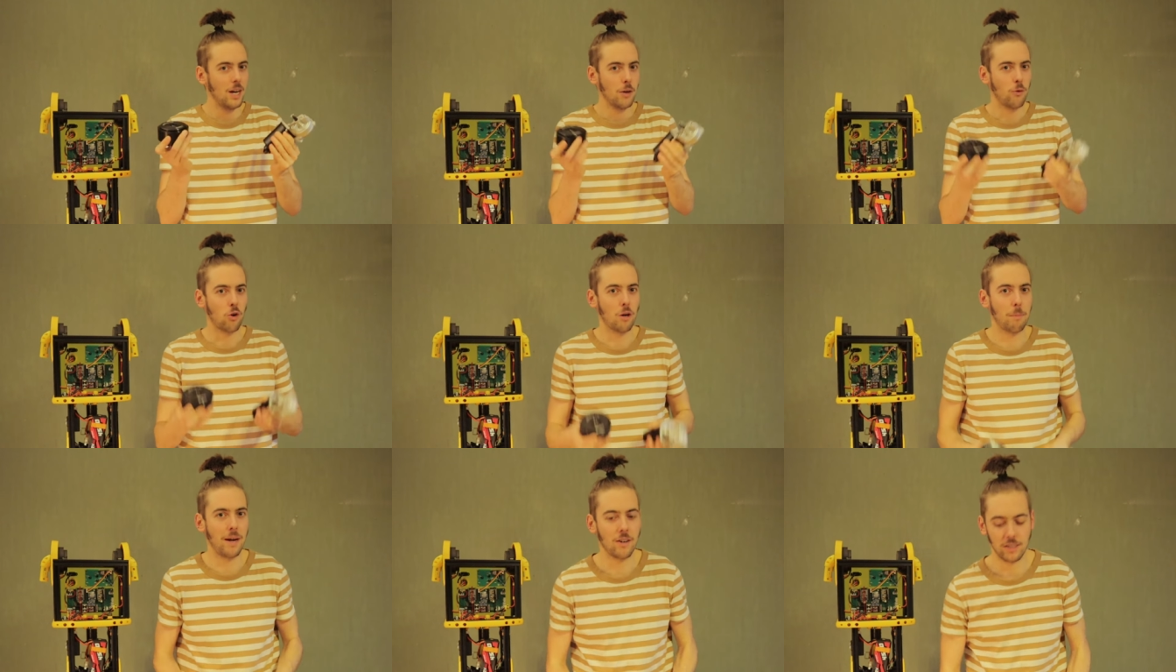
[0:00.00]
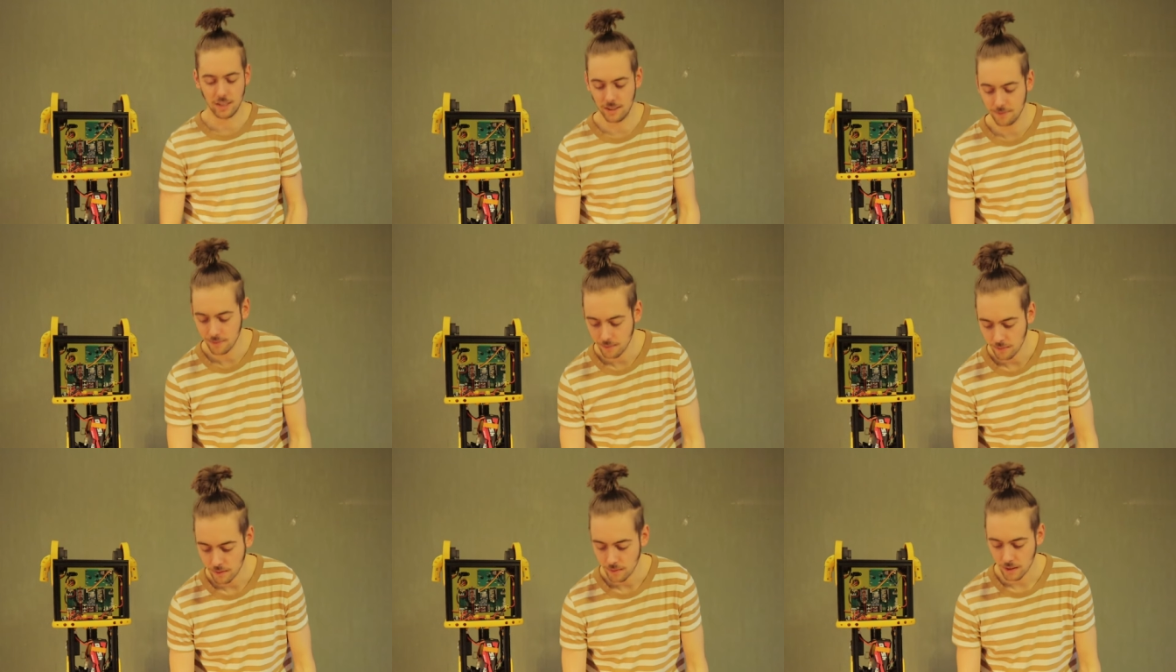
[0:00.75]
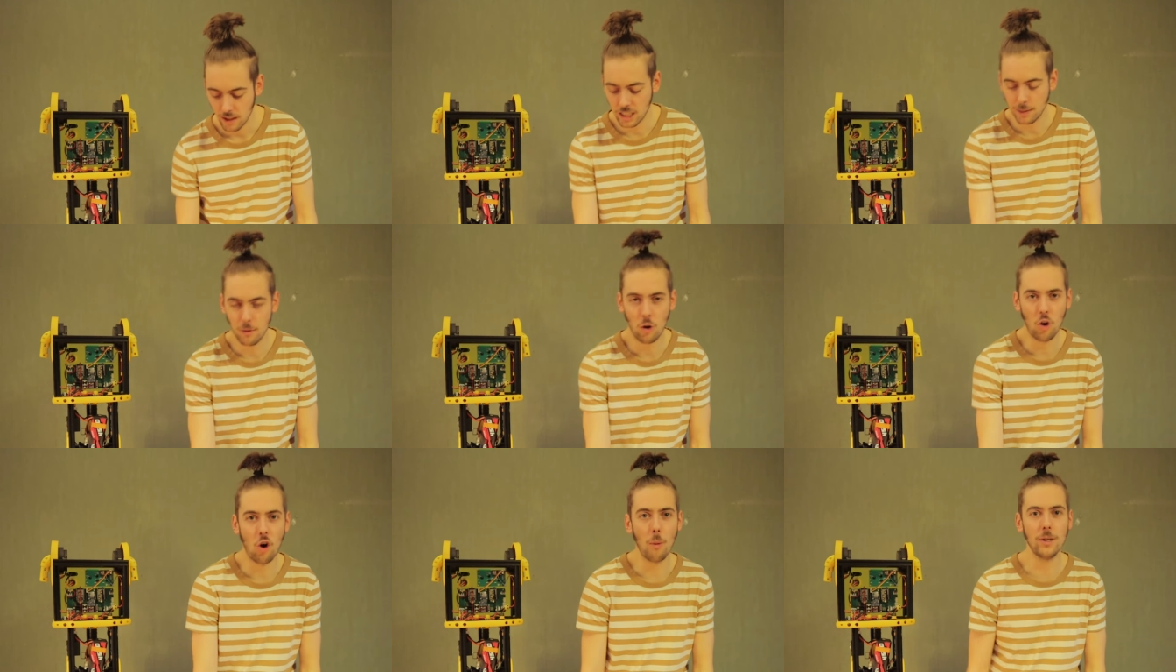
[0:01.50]
For comparison, a
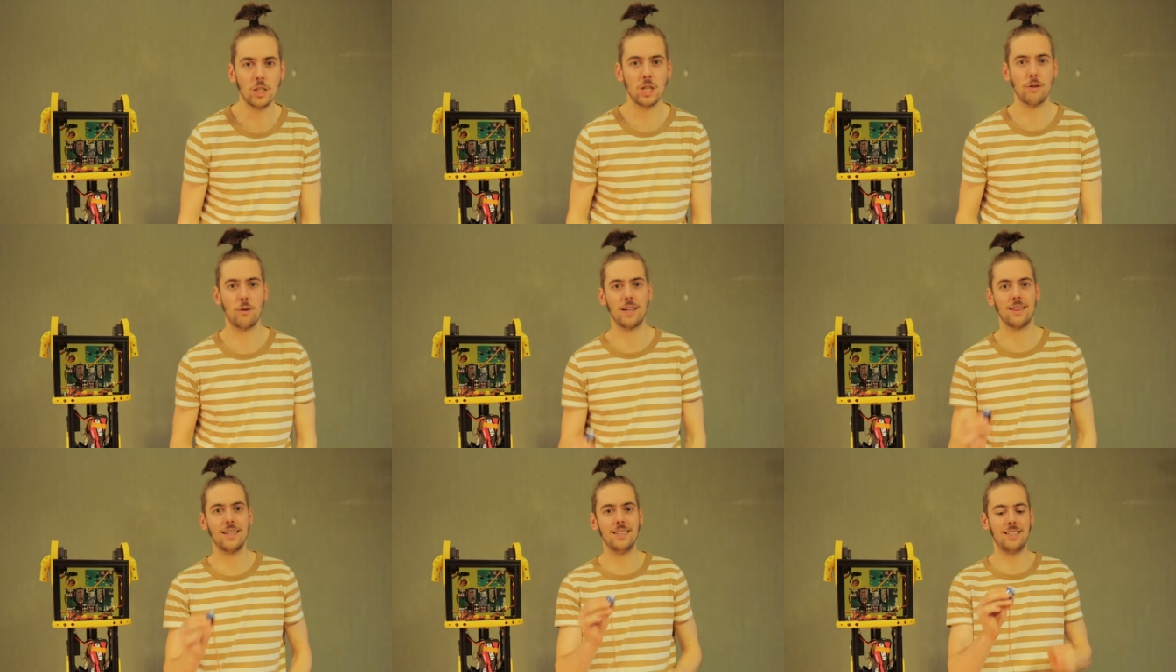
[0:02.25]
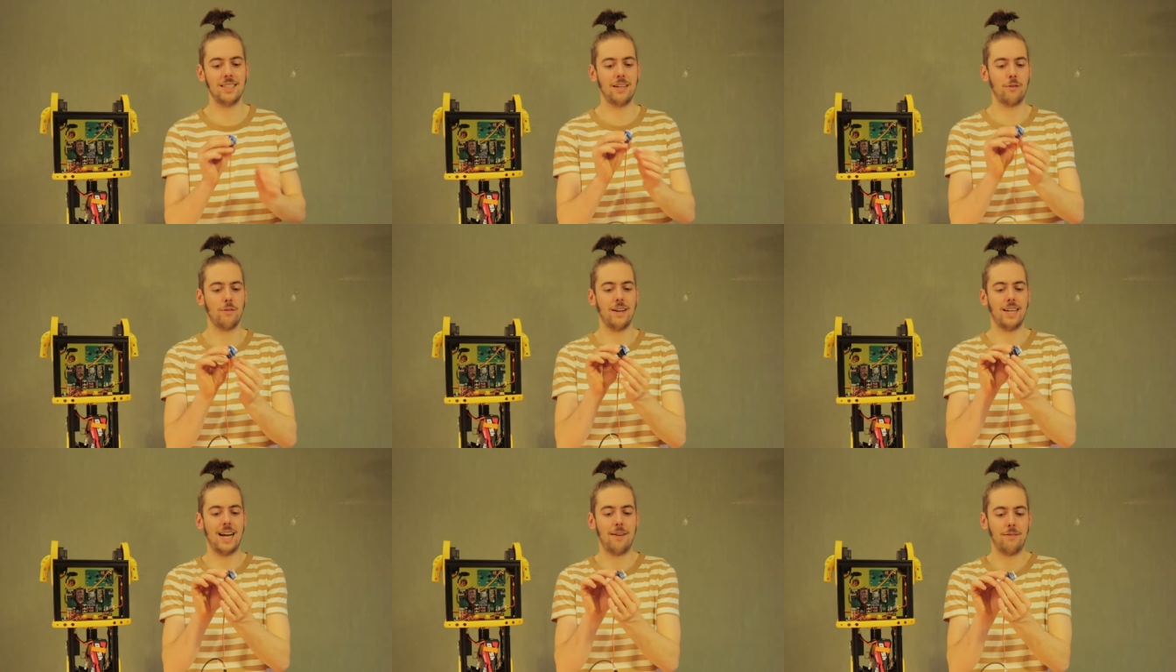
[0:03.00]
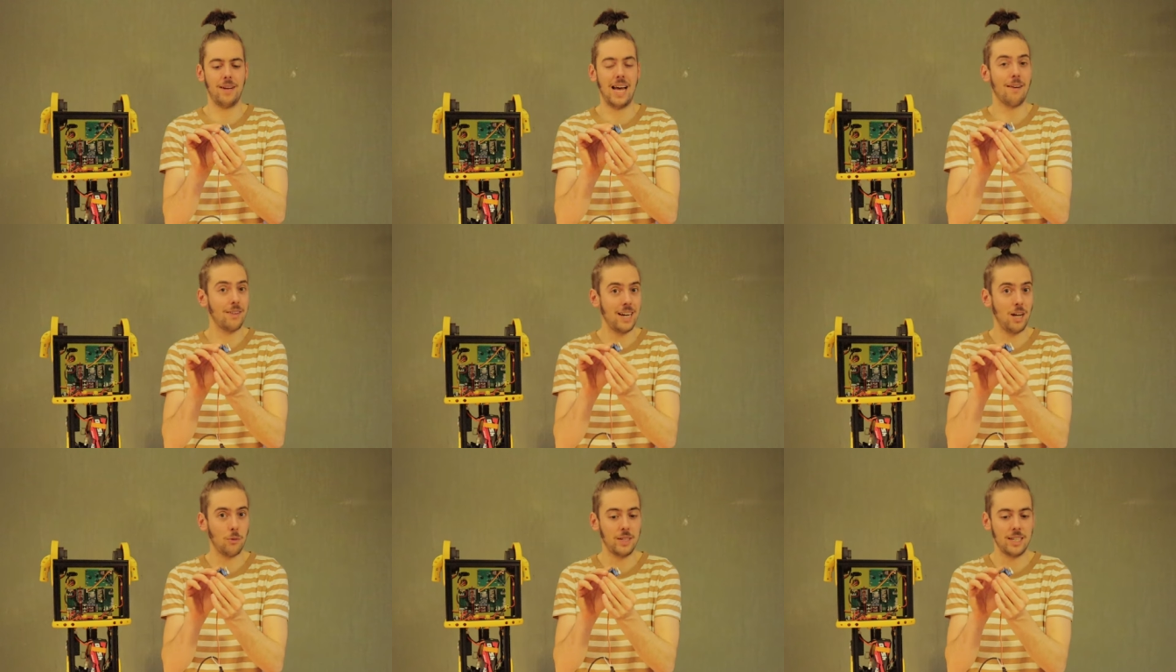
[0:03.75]
small hobby servo like this, if you've ever, have, ever
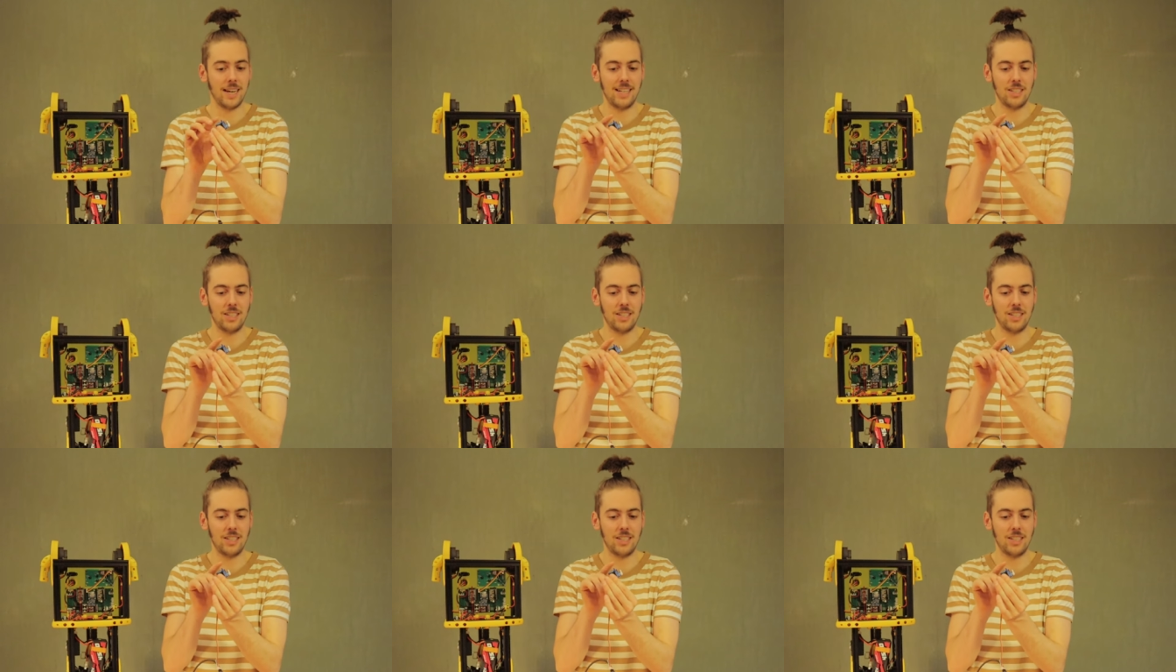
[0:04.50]
held one in your